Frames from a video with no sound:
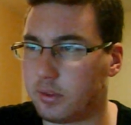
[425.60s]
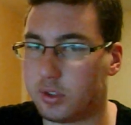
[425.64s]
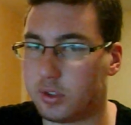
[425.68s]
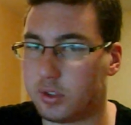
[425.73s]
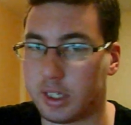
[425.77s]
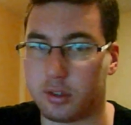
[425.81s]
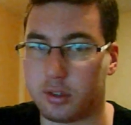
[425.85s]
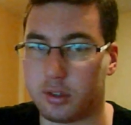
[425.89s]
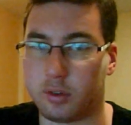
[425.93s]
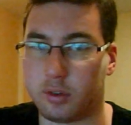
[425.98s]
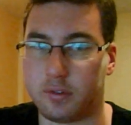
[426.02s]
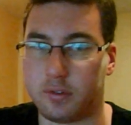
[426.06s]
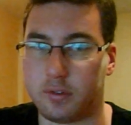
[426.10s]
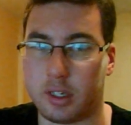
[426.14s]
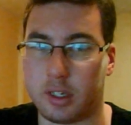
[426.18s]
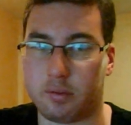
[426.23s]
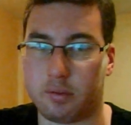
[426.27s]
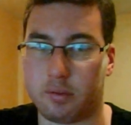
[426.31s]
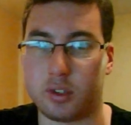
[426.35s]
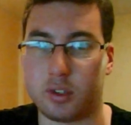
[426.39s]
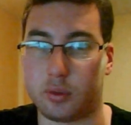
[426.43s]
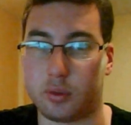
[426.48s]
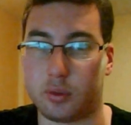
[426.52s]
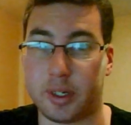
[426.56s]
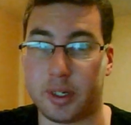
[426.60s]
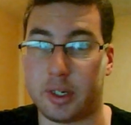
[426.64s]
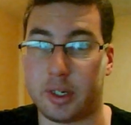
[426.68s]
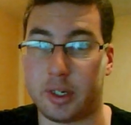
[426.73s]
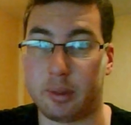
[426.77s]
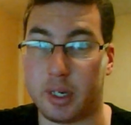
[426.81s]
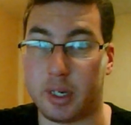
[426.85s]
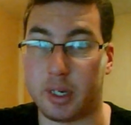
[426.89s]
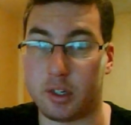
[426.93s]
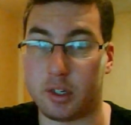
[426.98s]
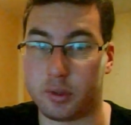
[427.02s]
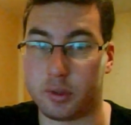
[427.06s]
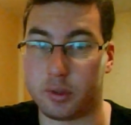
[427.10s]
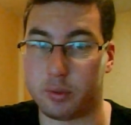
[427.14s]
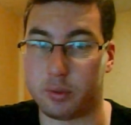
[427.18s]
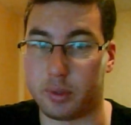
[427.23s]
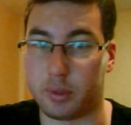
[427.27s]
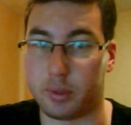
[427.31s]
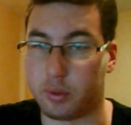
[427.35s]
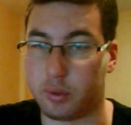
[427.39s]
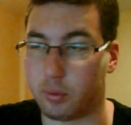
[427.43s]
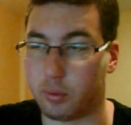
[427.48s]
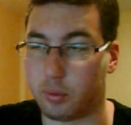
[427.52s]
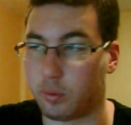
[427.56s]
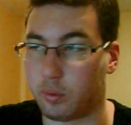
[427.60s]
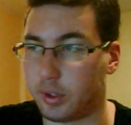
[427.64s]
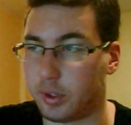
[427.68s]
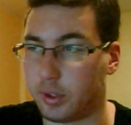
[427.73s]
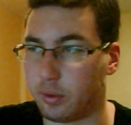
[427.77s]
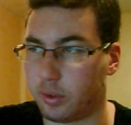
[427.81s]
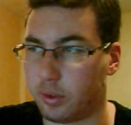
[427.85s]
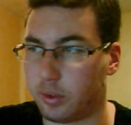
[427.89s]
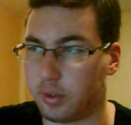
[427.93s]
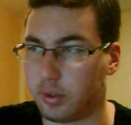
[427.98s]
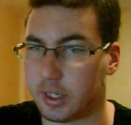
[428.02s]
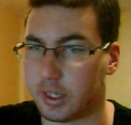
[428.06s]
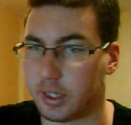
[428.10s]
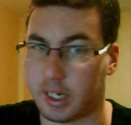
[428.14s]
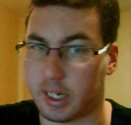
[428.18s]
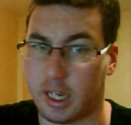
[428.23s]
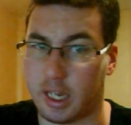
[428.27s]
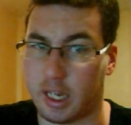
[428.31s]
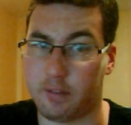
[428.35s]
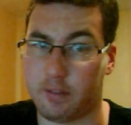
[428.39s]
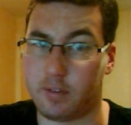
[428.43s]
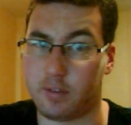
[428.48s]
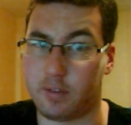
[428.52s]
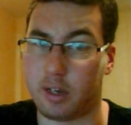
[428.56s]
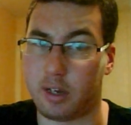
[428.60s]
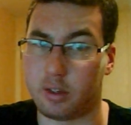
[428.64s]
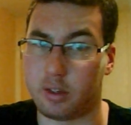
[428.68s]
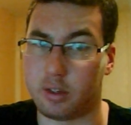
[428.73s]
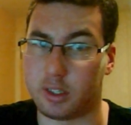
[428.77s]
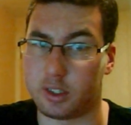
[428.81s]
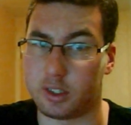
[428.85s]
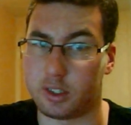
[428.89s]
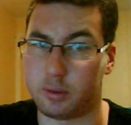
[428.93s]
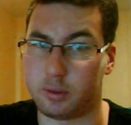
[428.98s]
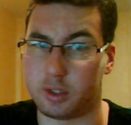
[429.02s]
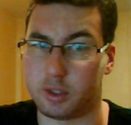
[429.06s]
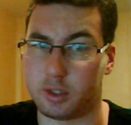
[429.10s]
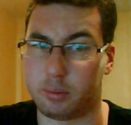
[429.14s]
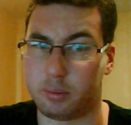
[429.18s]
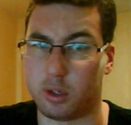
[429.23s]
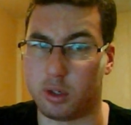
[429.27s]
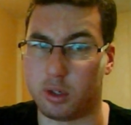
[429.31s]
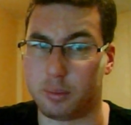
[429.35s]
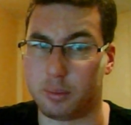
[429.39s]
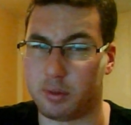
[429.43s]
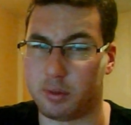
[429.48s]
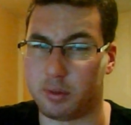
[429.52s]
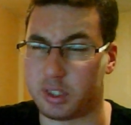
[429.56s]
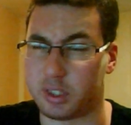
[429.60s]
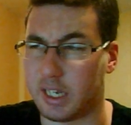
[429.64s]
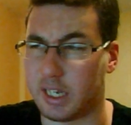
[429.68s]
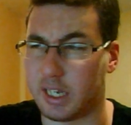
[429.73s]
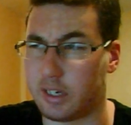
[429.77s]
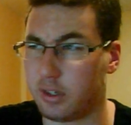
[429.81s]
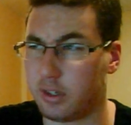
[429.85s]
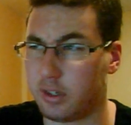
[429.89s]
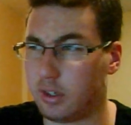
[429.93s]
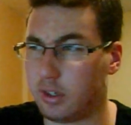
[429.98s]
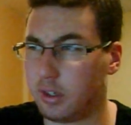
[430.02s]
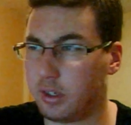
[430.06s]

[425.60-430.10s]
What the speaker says: signal for their WrestleMania match, which we all know they're going to have now that this promo is aired.